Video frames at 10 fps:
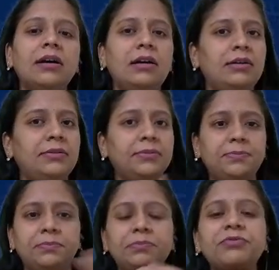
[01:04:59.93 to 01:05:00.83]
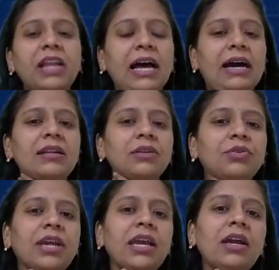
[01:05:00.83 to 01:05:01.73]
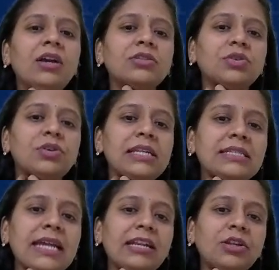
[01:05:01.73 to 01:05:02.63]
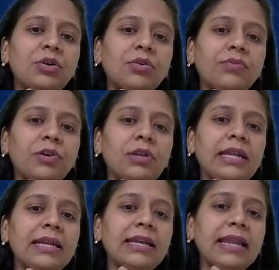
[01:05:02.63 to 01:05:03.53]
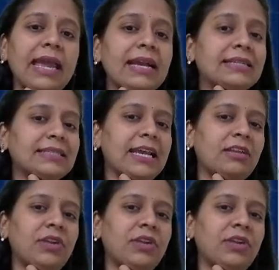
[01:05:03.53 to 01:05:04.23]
flower, okay? So inside the ovule, here egg cell